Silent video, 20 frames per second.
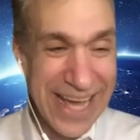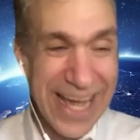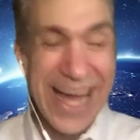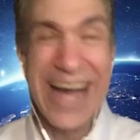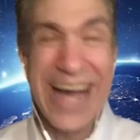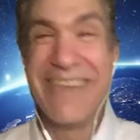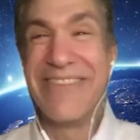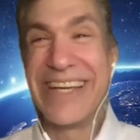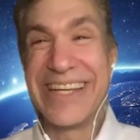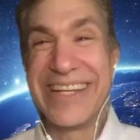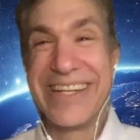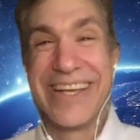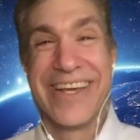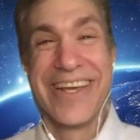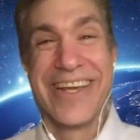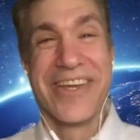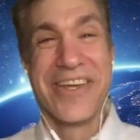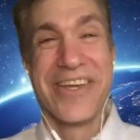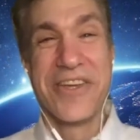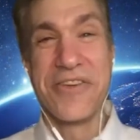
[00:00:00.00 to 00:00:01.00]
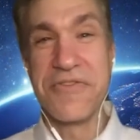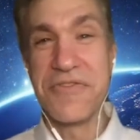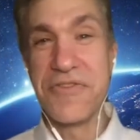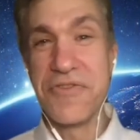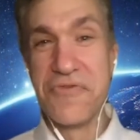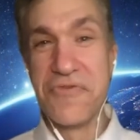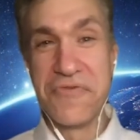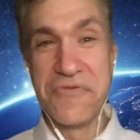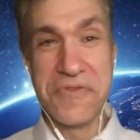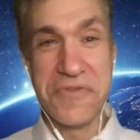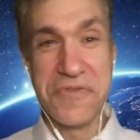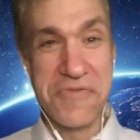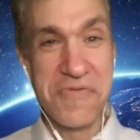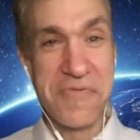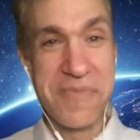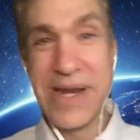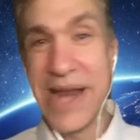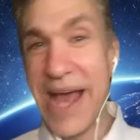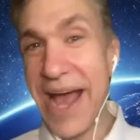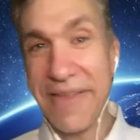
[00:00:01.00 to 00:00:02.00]
I mean, you've
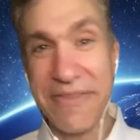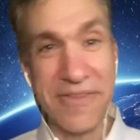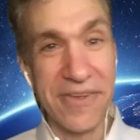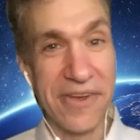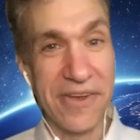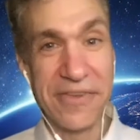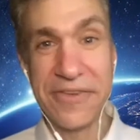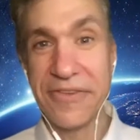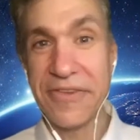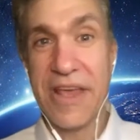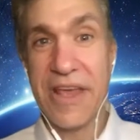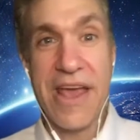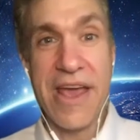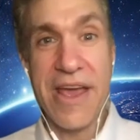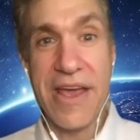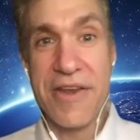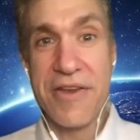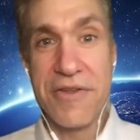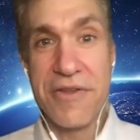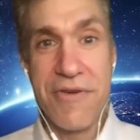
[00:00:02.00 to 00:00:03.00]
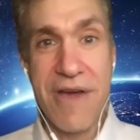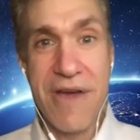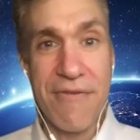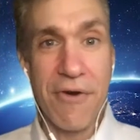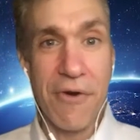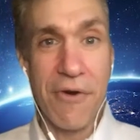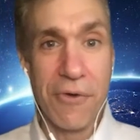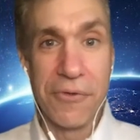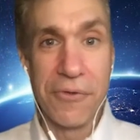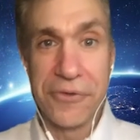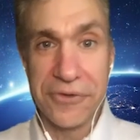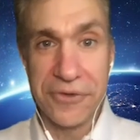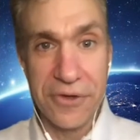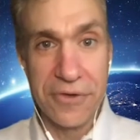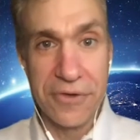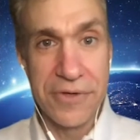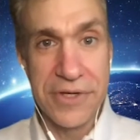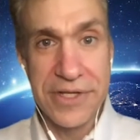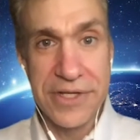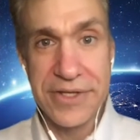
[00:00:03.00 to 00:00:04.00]
been at this and you have a whole
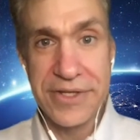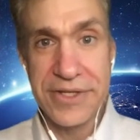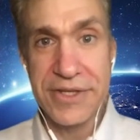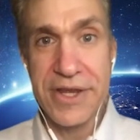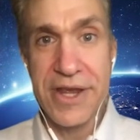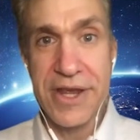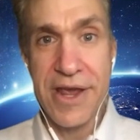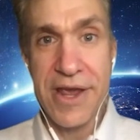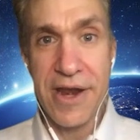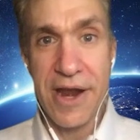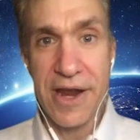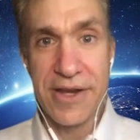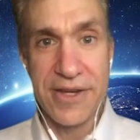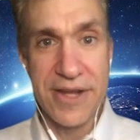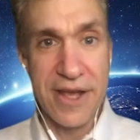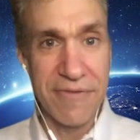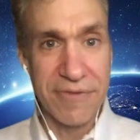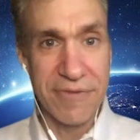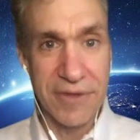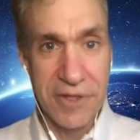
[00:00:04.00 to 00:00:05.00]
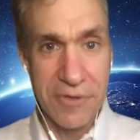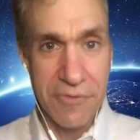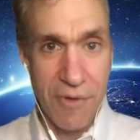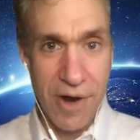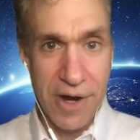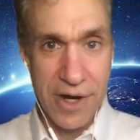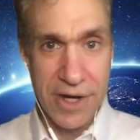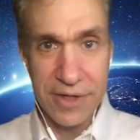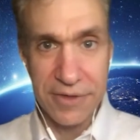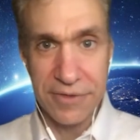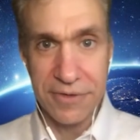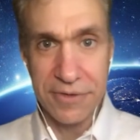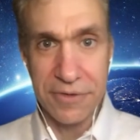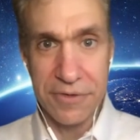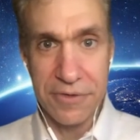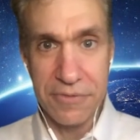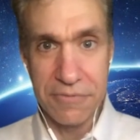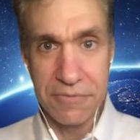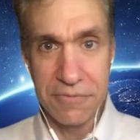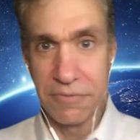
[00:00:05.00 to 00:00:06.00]
series, and I definitely wanted
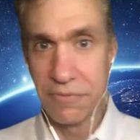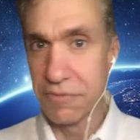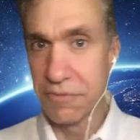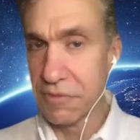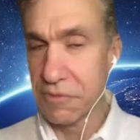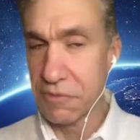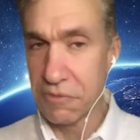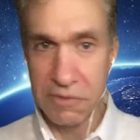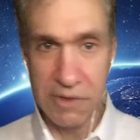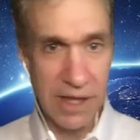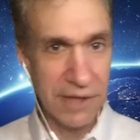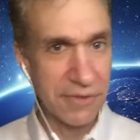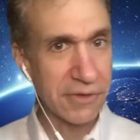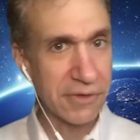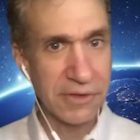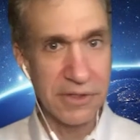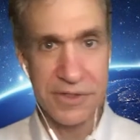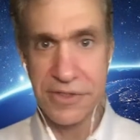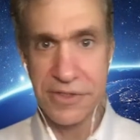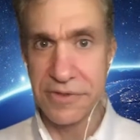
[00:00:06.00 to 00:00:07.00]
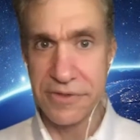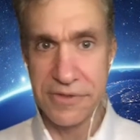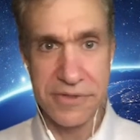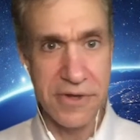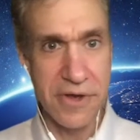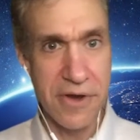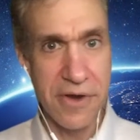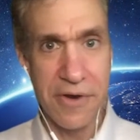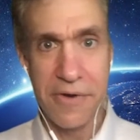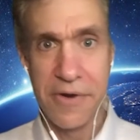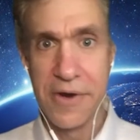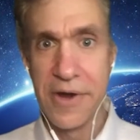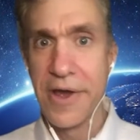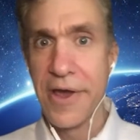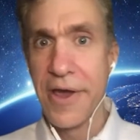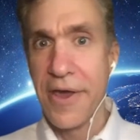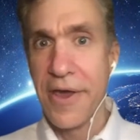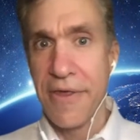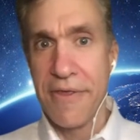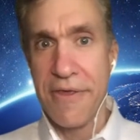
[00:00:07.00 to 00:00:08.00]
to let the listeners know
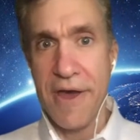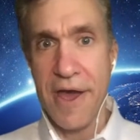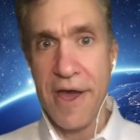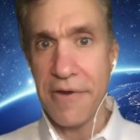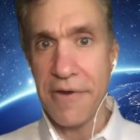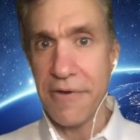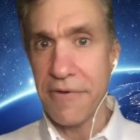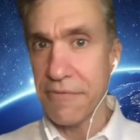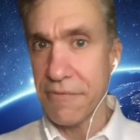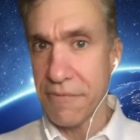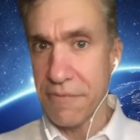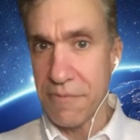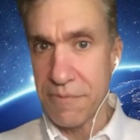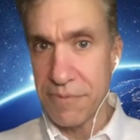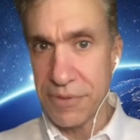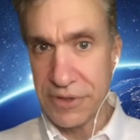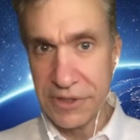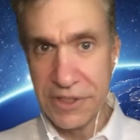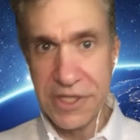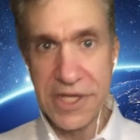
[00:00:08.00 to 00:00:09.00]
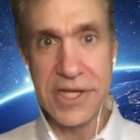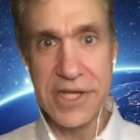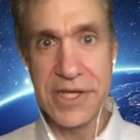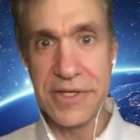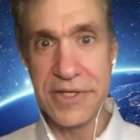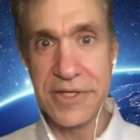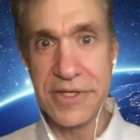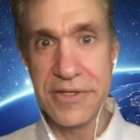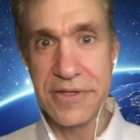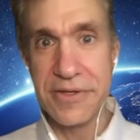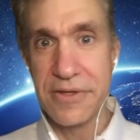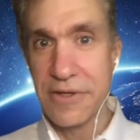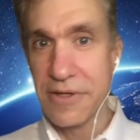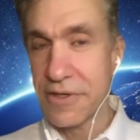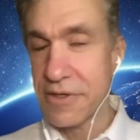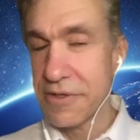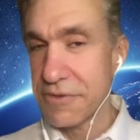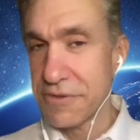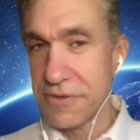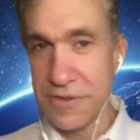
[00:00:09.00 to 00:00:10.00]
that please
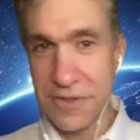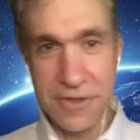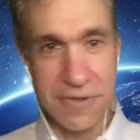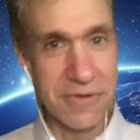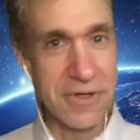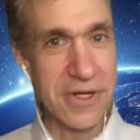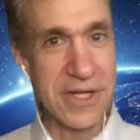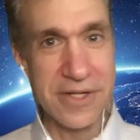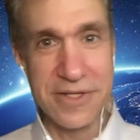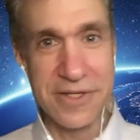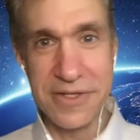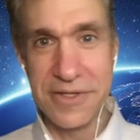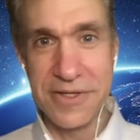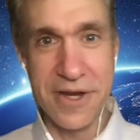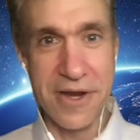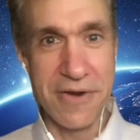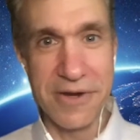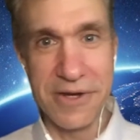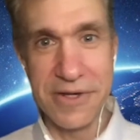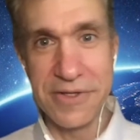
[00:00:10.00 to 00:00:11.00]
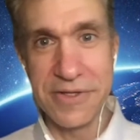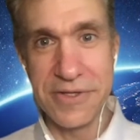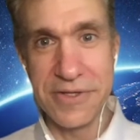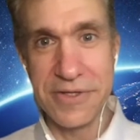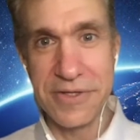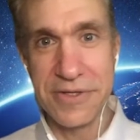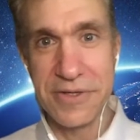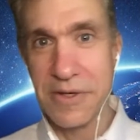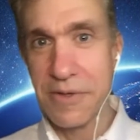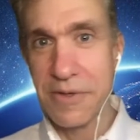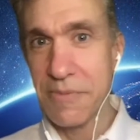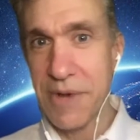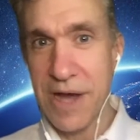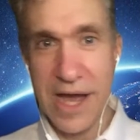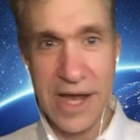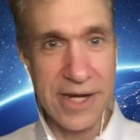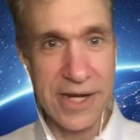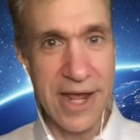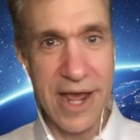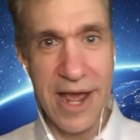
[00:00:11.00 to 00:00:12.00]
tune in to Darren's
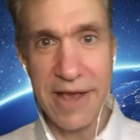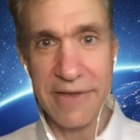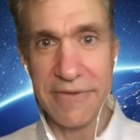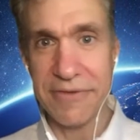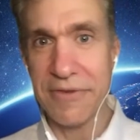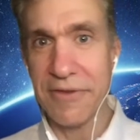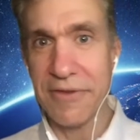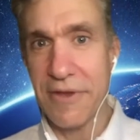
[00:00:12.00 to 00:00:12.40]
podcast.